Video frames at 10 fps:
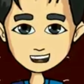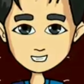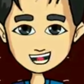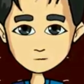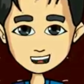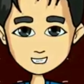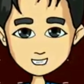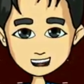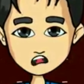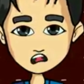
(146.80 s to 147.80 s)
and mother
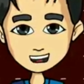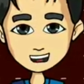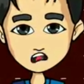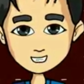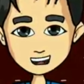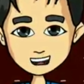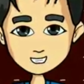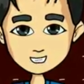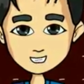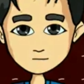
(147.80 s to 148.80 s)
is the only one
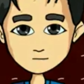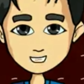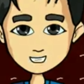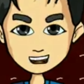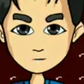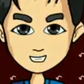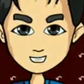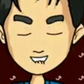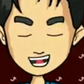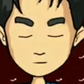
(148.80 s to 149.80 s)
raising us because
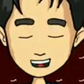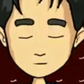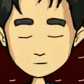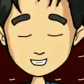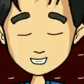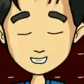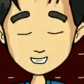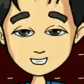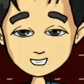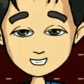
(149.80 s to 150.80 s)
my father wasn't
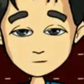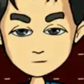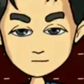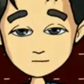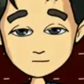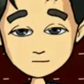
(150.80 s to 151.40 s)
around.